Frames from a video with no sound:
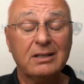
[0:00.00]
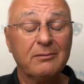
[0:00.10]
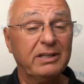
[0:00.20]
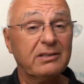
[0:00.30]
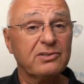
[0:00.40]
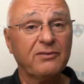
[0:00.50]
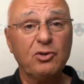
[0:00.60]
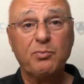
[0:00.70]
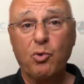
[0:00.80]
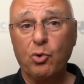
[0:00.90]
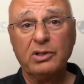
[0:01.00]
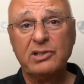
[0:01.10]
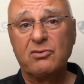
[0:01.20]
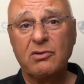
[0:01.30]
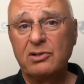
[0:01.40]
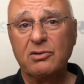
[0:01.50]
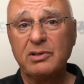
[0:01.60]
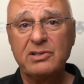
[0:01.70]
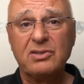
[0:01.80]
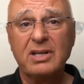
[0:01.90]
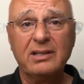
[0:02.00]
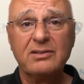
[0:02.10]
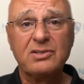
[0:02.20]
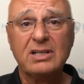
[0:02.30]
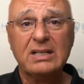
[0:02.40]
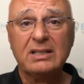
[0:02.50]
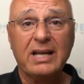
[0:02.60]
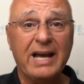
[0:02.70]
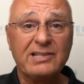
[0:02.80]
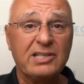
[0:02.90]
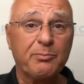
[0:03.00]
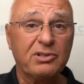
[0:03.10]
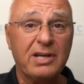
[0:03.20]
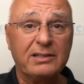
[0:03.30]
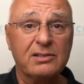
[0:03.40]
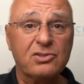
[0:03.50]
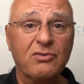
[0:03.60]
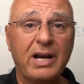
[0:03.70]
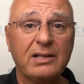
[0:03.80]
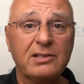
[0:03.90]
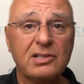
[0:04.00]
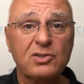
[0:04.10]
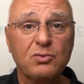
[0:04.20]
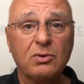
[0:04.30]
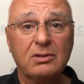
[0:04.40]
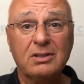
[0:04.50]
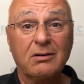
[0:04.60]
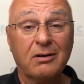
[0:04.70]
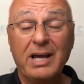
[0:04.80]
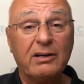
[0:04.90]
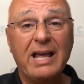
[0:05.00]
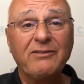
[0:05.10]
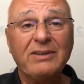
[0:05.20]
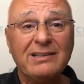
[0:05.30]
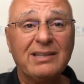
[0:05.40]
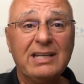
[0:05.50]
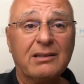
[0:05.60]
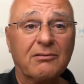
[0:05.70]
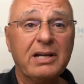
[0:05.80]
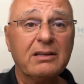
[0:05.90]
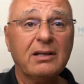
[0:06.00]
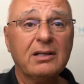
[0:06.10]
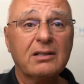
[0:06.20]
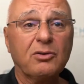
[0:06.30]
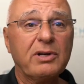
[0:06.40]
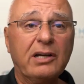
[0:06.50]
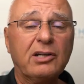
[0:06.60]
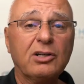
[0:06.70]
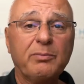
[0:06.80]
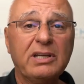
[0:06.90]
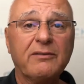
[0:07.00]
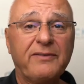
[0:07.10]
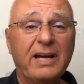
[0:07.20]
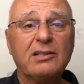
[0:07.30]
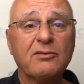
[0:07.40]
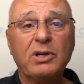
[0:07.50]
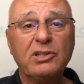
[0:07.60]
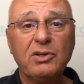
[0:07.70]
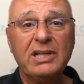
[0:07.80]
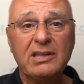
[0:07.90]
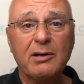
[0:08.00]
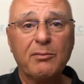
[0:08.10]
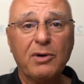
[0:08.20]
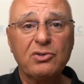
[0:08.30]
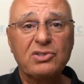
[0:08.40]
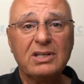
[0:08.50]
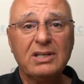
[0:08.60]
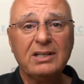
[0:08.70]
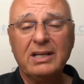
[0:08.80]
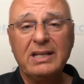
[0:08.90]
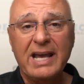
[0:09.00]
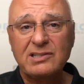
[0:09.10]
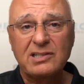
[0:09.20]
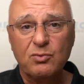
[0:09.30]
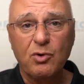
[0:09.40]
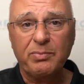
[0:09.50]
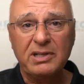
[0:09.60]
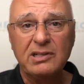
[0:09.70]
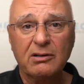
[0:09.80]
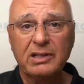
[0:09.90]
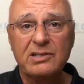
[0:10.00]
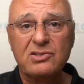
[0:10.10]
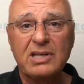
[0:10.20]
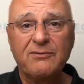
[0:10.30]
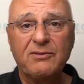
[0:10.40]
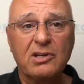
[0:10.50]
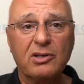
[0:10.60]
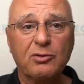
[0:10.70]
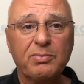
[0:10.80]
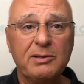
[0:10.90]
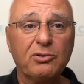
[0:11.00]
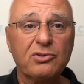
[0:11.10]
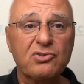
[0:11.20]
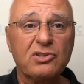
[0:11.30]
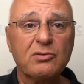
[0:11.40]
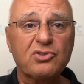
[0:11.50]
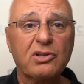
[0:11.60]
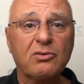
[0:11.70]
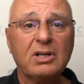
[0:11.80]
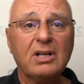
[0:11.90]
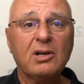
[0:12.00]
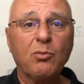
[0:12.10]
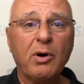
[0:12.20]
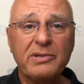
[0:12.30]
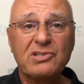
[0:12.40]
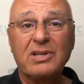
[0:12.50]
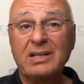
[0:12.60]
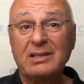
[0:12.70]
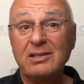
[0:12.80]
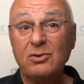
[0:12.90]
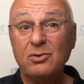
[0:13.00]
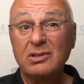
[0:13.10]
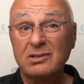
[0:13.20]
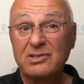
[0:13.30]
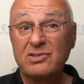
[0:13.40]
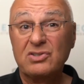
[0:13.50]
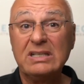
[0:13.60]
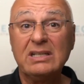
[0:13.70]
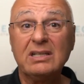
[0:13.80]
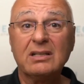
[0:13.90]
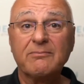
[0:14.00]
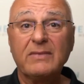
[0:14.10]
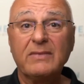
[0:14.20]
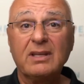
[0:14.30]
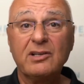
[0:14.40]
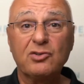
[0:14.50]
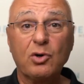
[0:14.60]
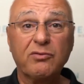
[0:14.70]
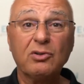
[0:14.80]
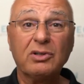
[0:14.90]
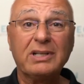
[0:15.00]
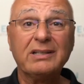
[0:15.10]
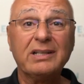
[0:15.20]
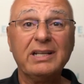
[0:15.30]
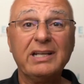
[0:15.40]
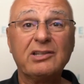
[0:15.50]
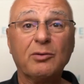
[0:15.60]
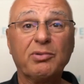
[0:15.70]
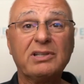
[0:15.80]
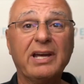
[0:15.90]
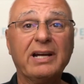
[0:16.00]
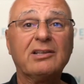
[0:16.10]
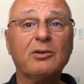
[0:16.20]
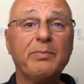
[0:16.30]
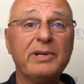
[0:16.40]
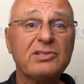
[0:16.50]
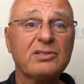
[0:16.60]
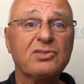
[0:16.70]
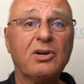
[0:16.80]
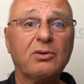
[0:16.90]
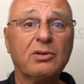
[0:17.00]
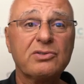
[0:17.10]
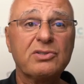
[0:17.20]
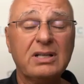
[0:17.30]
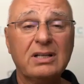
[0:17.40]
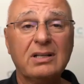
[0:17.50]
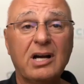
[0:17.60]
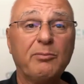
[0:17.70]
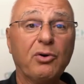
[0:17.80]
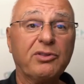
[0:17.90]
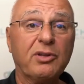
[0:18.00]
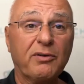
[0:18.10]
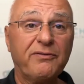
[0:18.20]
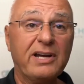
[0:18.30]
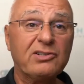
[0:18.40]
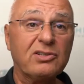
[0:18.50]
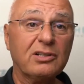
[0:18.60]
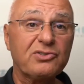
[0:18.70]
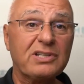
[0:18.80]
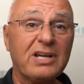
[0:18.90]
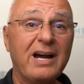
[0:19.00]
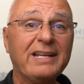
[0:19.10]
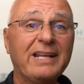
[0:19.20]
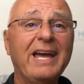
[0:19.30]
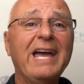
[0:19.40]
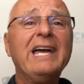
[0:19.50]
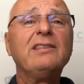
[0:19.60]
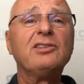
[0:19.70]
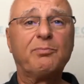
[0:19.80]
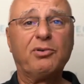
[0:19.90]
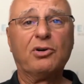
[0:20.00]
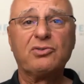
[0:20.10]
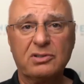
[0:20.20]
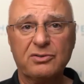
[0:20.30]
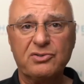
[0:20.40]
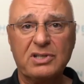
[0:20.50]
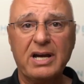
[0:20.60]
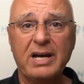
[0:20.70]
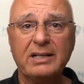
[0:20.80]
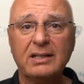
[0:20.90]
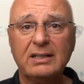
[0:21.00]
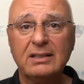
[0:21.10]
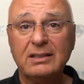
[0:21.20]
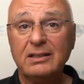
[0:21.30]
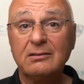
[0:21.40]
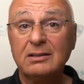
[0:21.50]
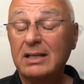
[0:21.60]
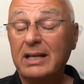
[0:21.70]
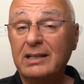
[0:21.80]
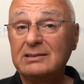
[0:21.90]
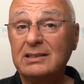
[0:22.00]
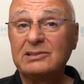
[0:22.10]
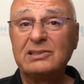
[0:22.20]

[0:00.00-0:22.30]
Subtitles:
because if you poorly structure these things, asset protection strategies, are not going to have any teeth, right? They're not going to be effective when you need them most, and the assets won't be nearly as safe as other people assume. So one mistake that you could see is overlooking the need to protect the business owners on both the professional side and the personal side. And let's